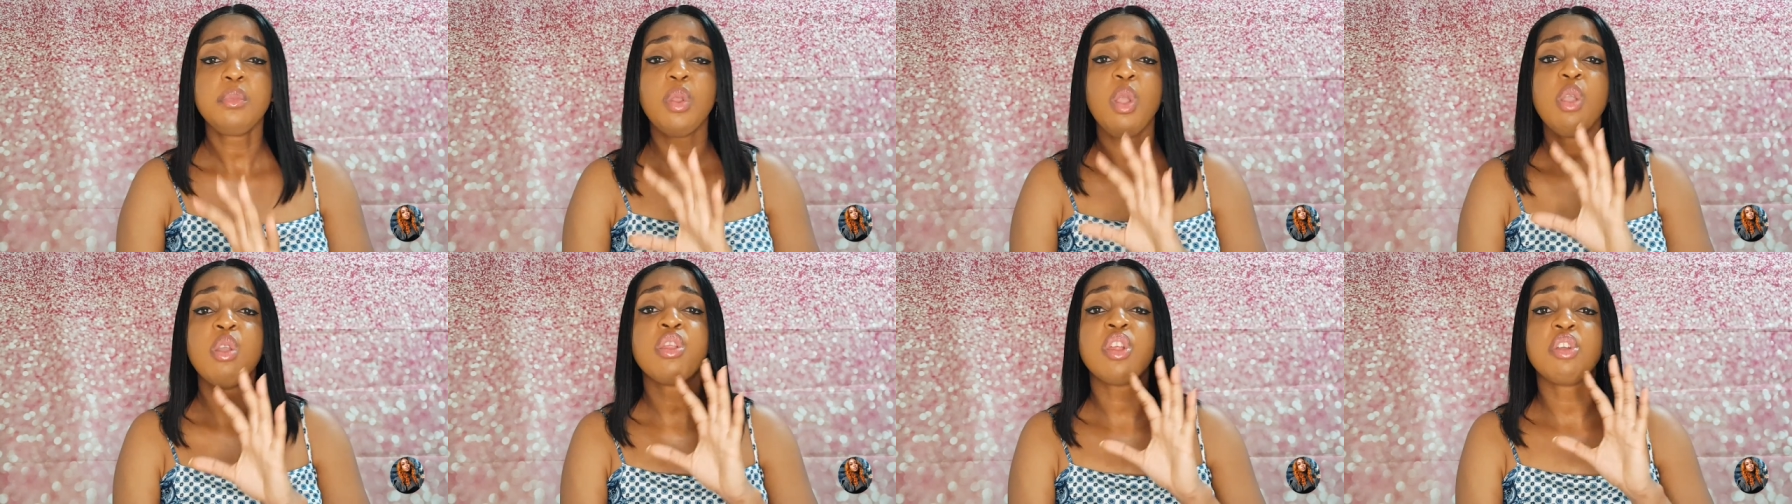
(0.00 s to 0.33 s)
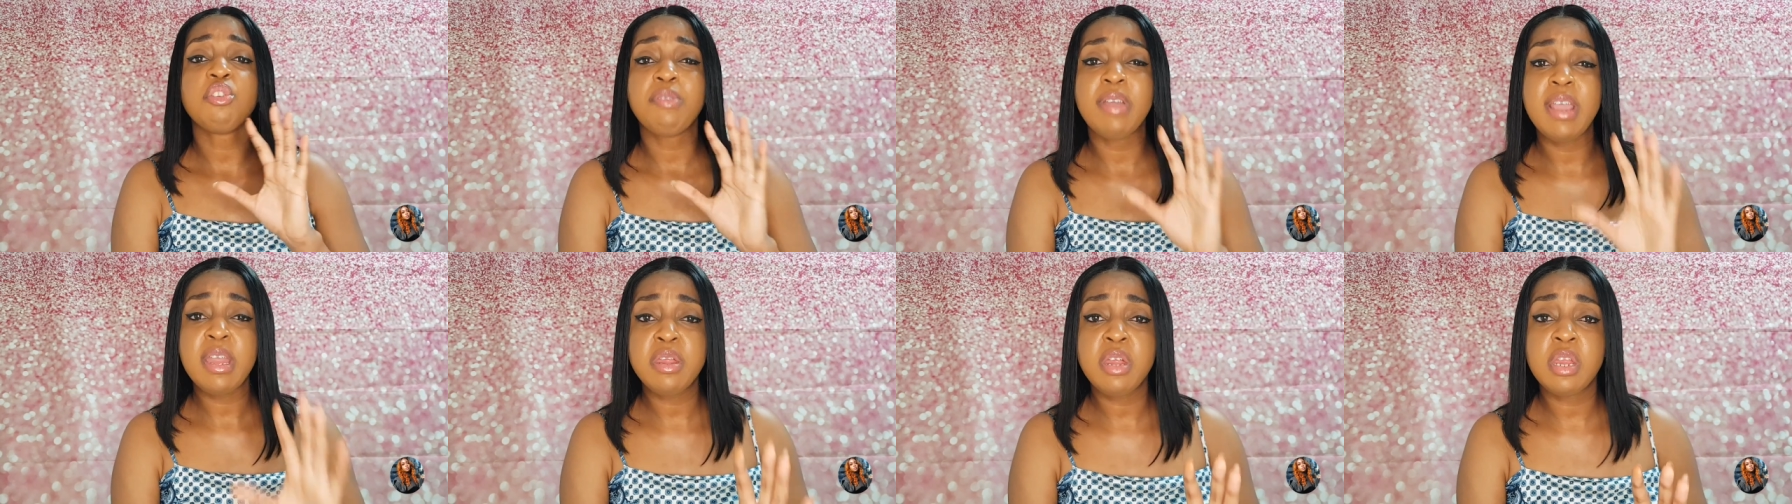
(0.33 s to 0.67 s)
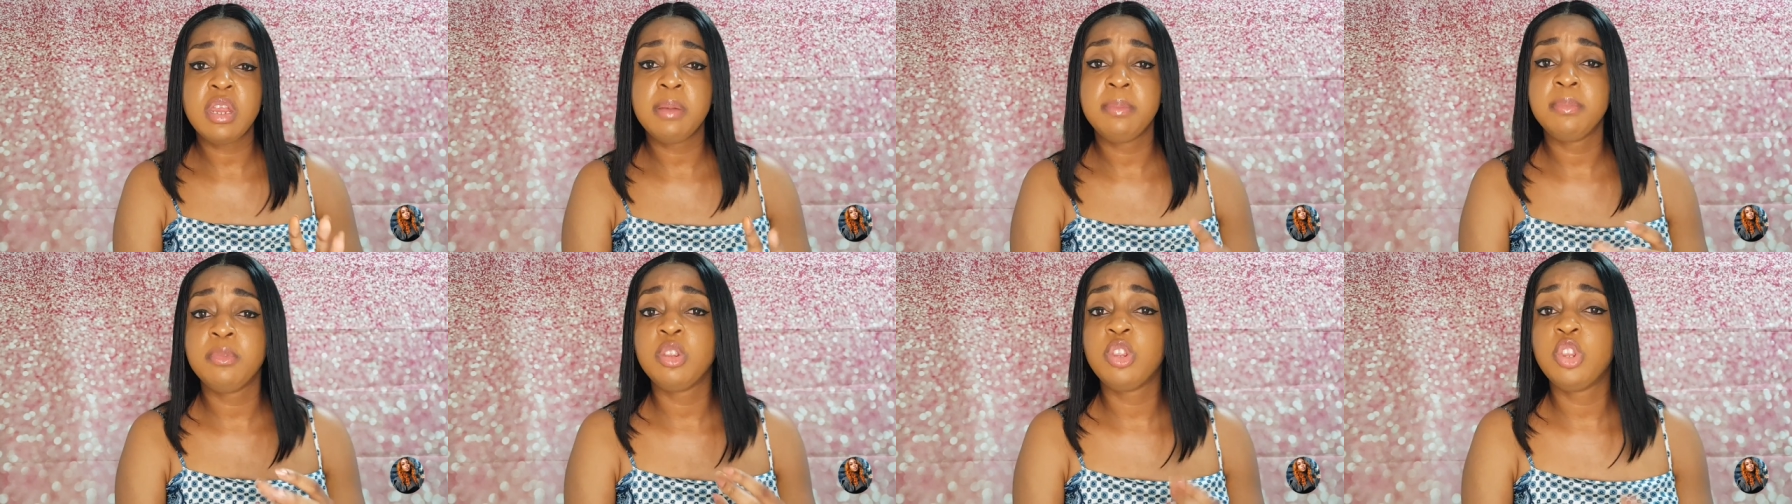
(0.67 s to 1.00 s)
So
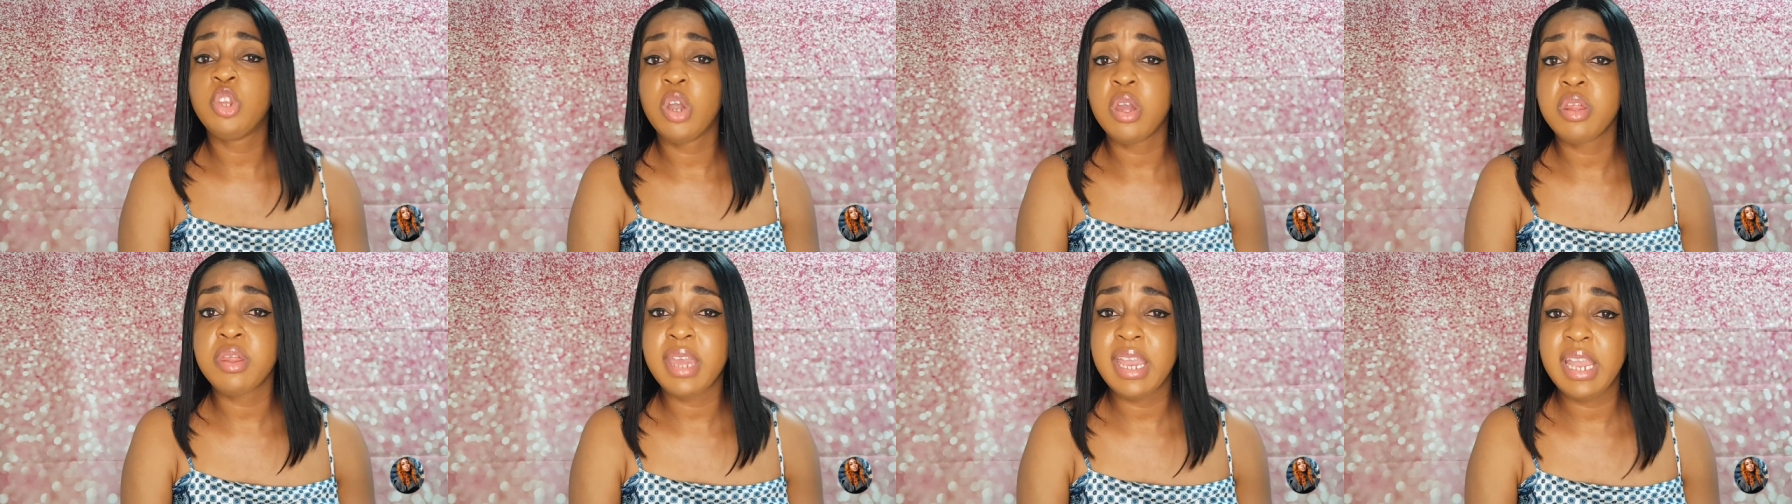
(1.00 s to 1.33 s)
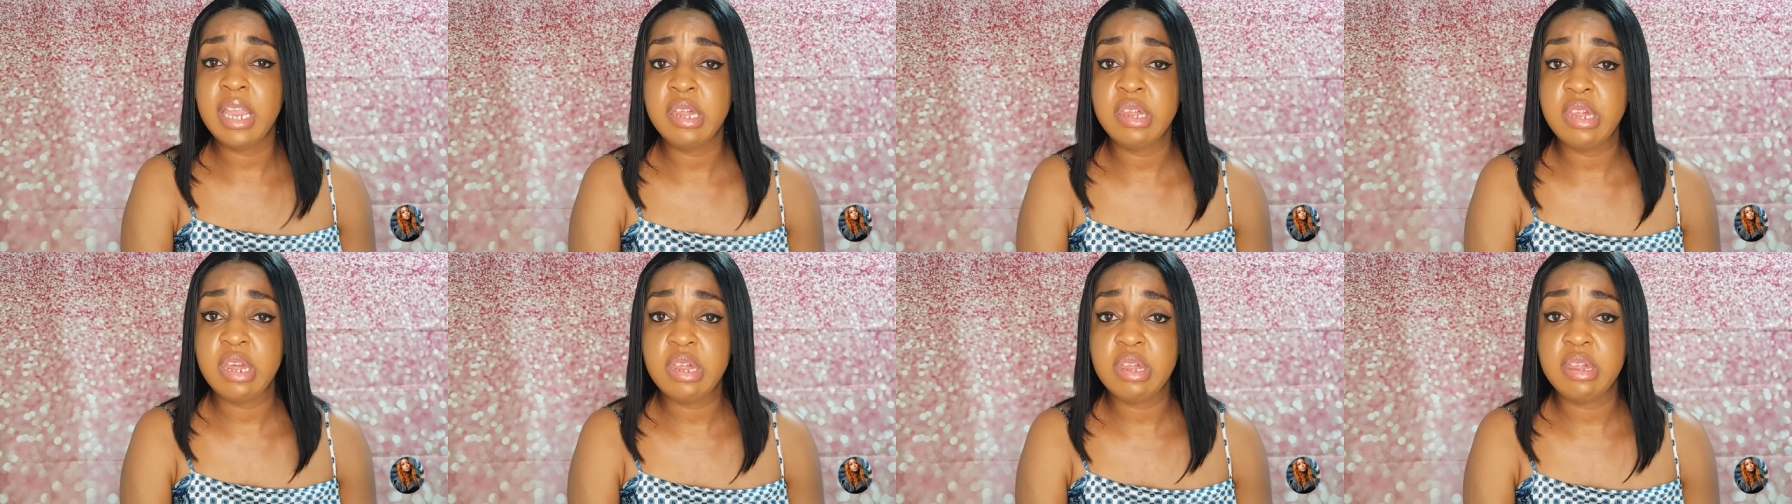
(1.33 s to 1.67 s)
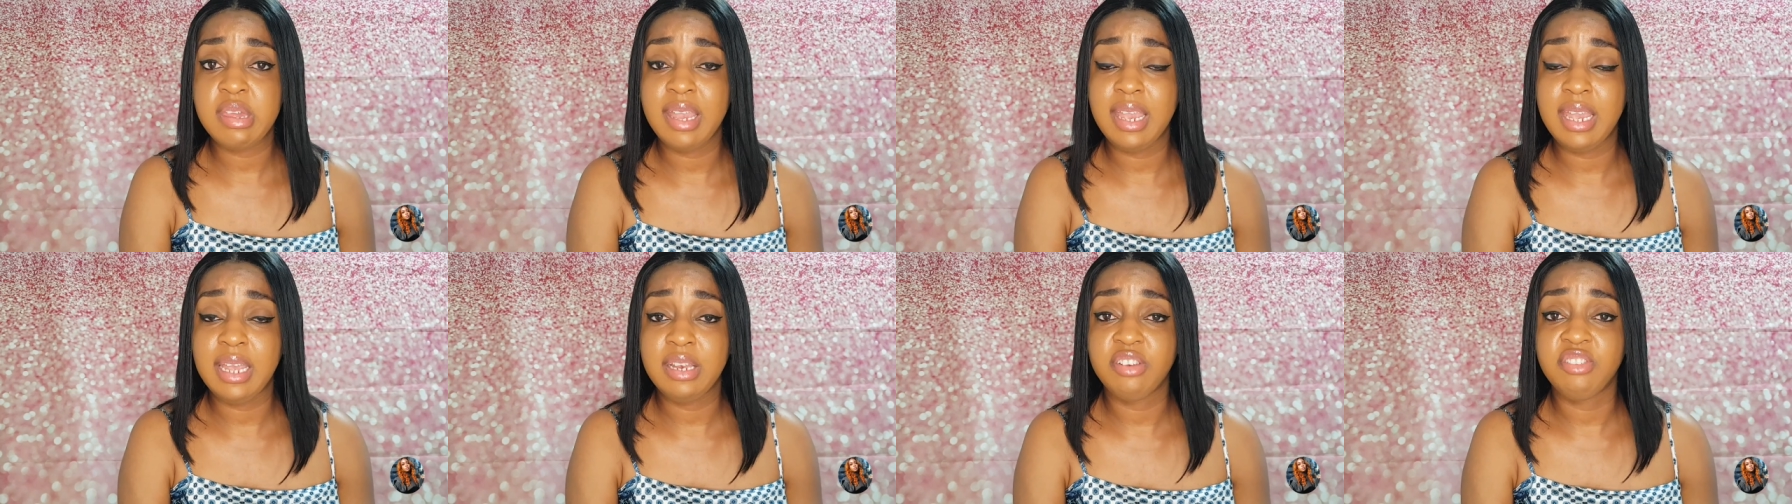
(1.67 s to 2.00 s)
racism does exist
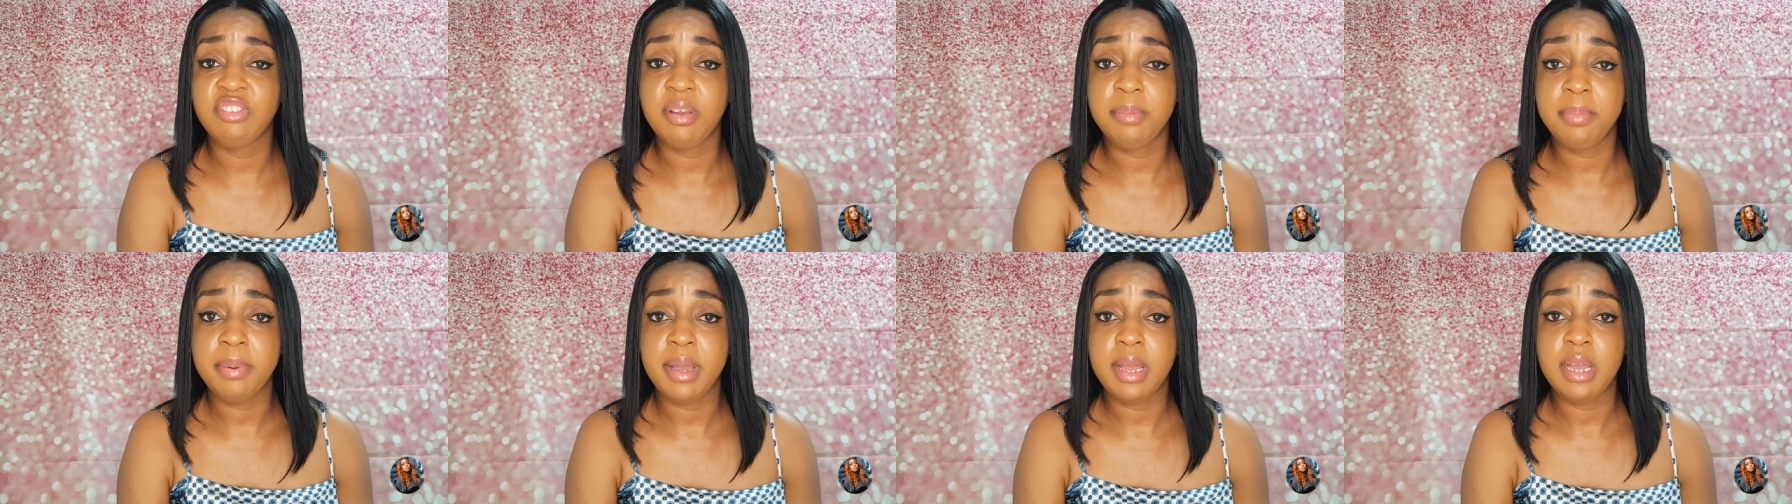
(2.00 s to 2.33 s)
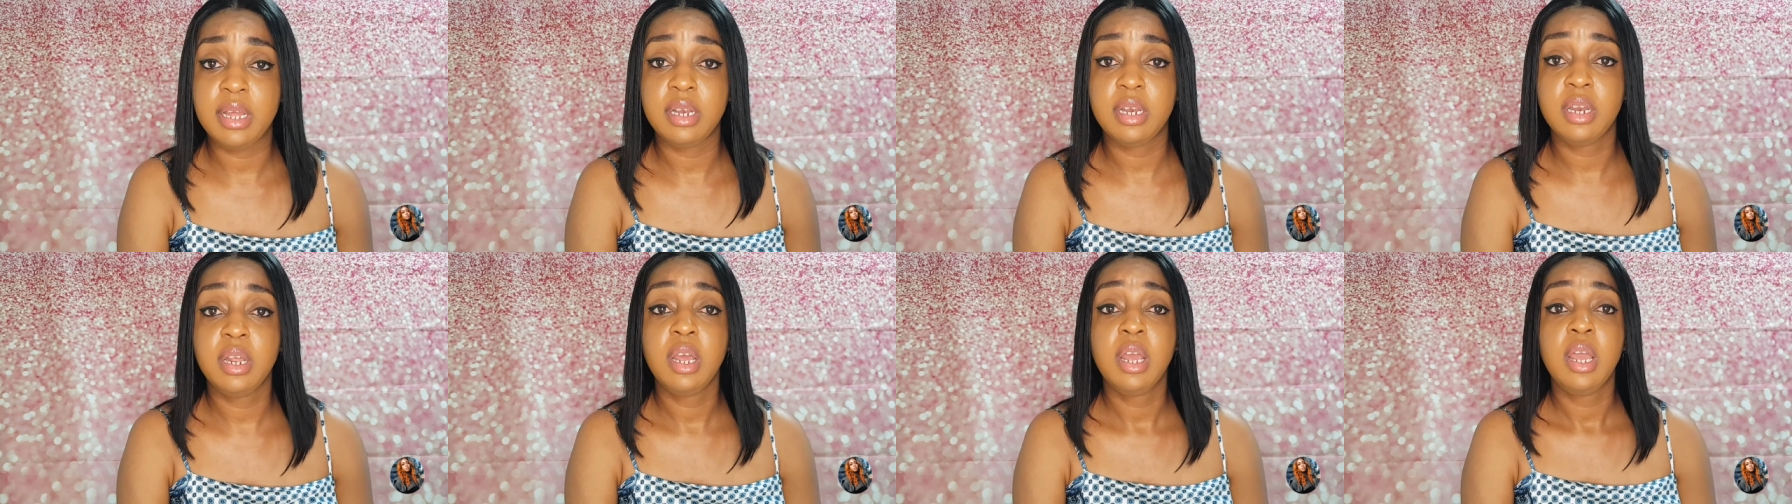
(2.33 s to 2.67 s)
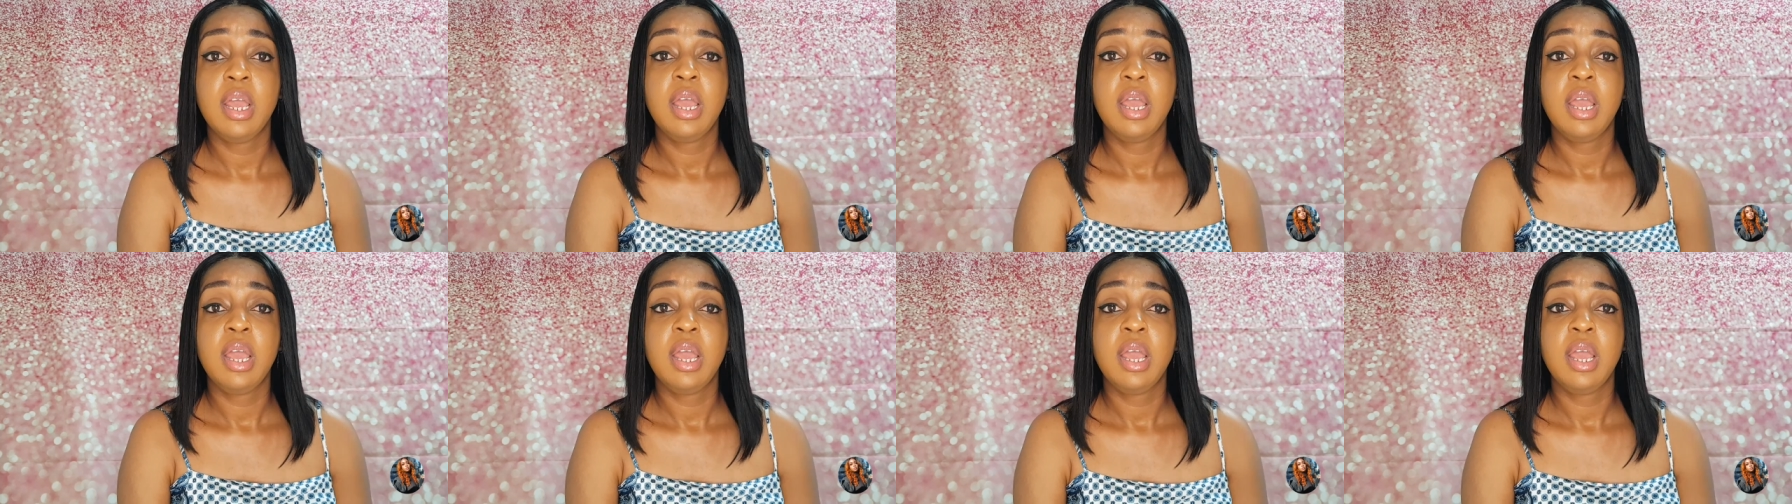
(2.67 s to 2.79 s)
in Japan,